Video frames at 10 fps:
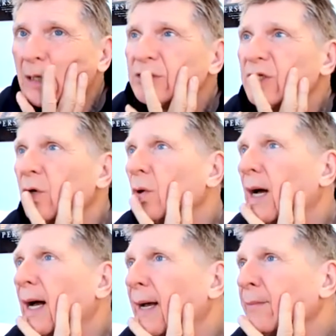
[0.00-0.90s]
so
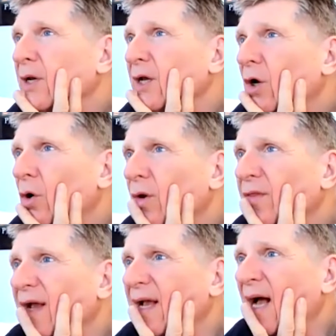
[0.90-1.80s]
I'm going to go to
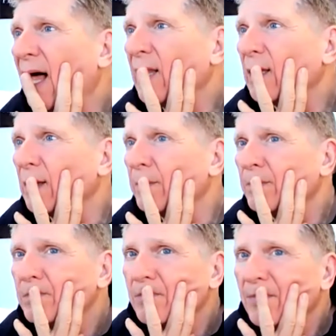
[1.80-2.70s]
the
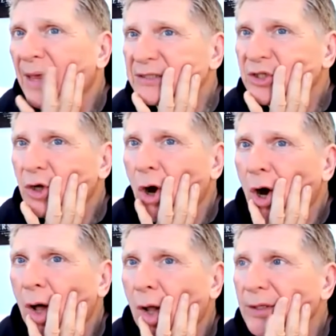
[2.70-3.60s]
column that's
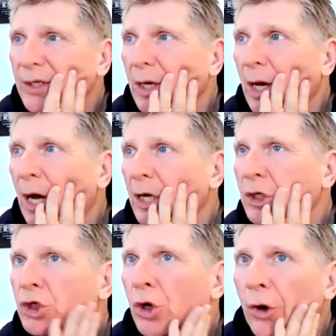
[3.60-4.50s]
called
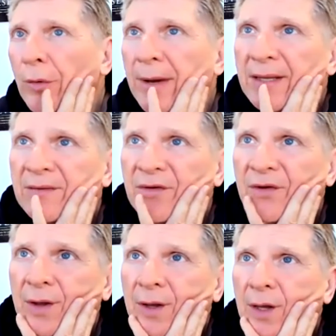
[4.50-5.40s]
current
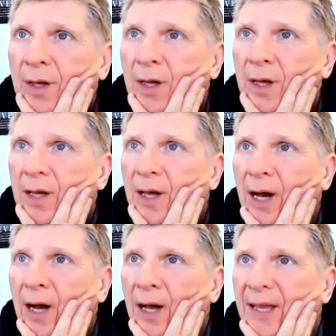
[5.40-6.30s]

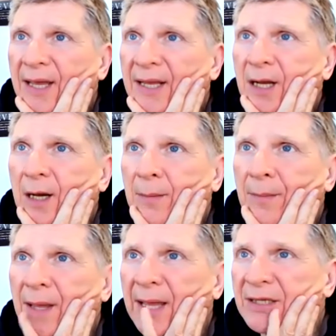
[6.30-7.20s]

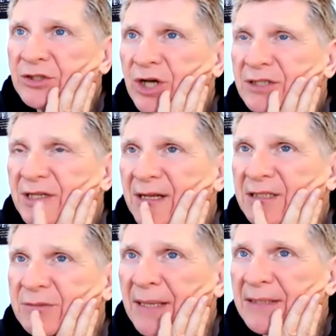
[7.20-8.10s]
income and adjusted
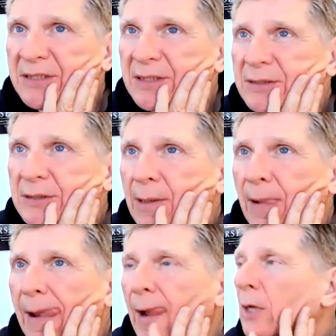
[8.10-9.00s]
expenses.
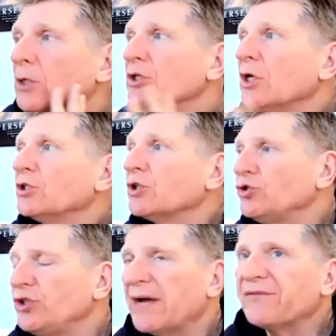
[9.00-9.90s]
So
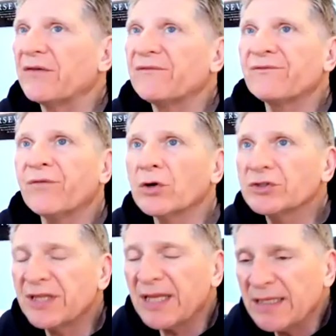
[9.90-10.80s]
Jeff, the
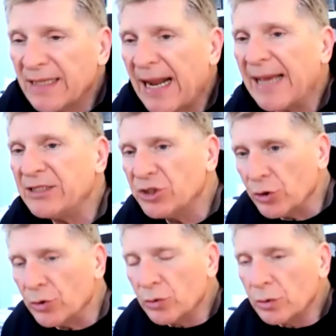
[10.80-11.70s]
first thing that I
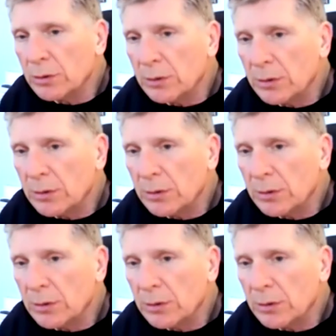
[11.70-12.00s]
do,